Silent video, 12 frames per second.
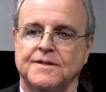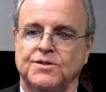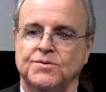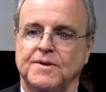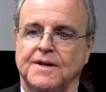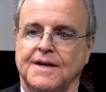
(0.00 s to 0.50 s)

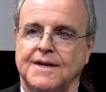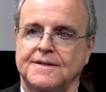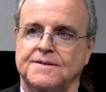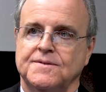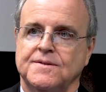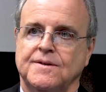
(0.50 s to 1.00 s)
injury
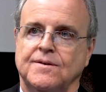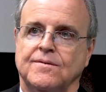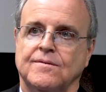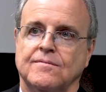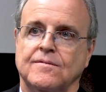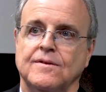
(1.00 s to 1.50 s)
case,
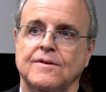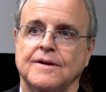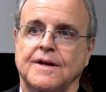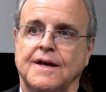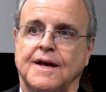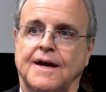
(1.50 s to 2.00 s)
you're
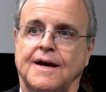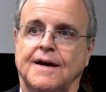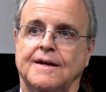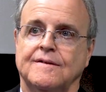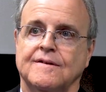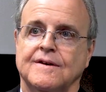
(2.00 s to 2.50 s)
looking
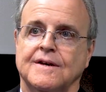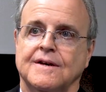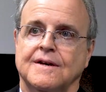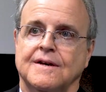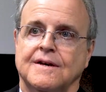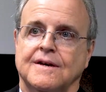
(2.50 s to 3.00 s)
at
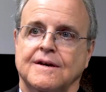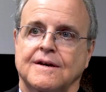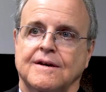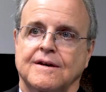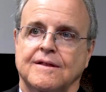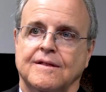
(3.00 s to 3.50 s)

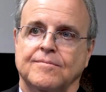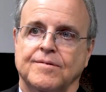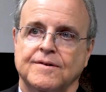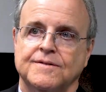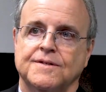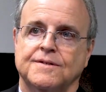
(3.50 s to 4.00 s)
the
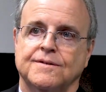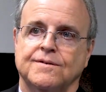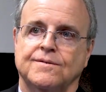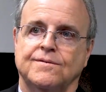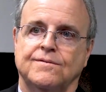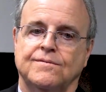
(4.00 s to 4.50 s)
person
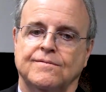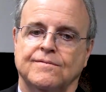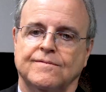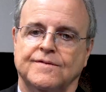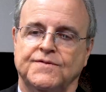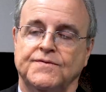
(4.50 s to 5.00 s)
who
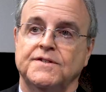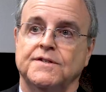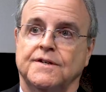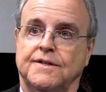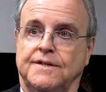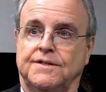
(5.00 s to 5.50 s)
was
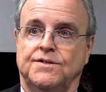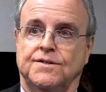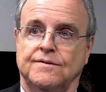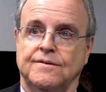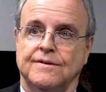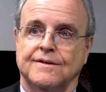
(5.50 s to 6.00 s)
physically
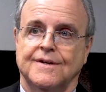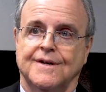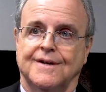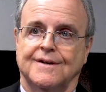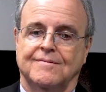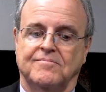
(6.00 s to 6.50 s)
injured.
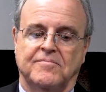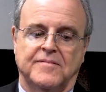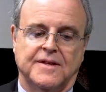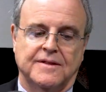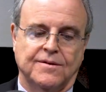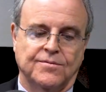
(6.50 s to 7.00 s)

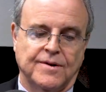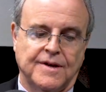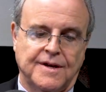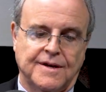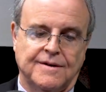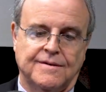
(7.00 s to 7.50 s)
They were
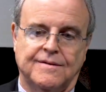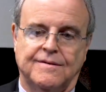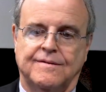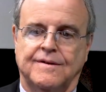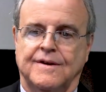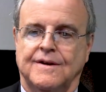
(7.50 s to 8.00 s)

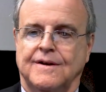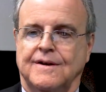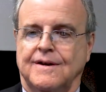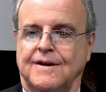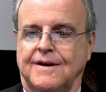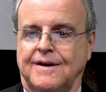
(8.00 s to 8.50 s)
killed.
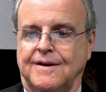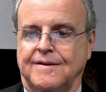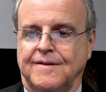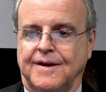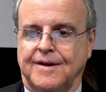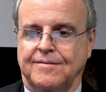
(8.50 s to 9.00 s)
They
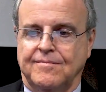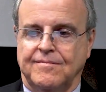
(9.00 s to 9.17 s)
had